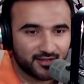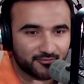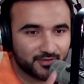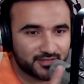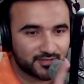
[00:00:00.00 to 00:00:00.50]
Now,
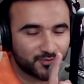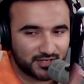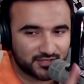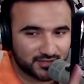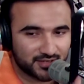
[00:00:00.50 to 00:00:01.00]
first
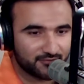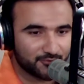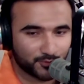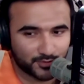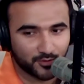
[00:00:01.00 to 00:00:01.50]
question that I've
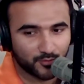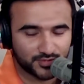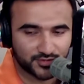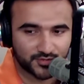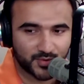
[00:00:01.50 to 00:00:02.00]

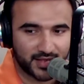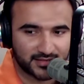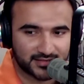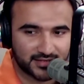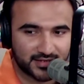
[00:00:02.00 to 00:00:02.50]
always got to ask,